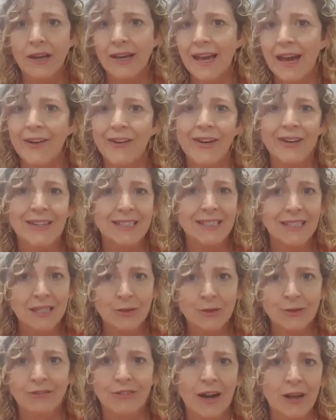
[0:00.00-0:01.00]

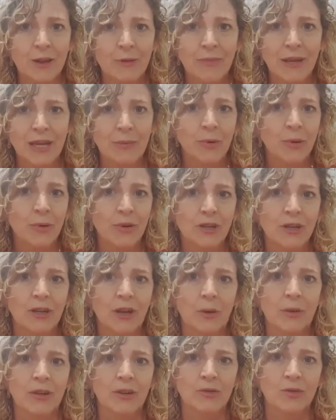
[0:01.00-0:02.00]
idea of other people that are
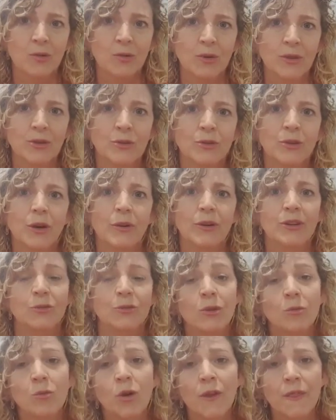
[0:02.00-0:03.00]
going through what you're going
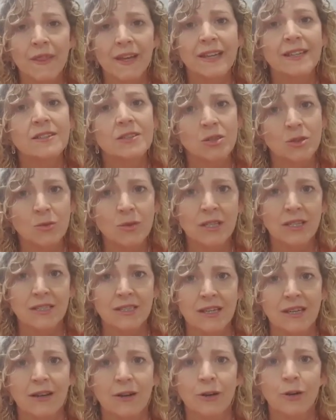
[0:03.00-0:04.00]
through and what they're doing
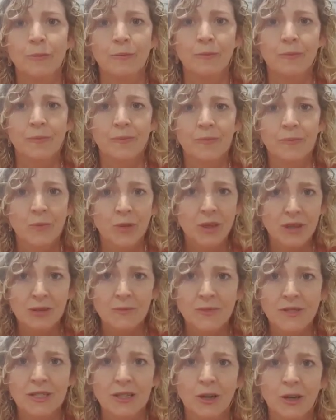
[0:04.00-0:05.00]
to help with
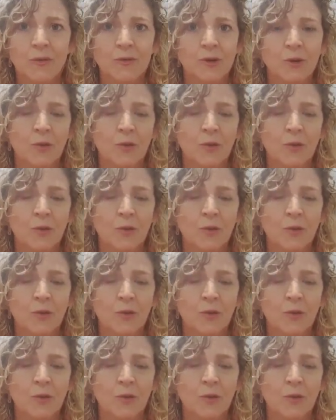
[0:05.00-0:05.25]
themselves,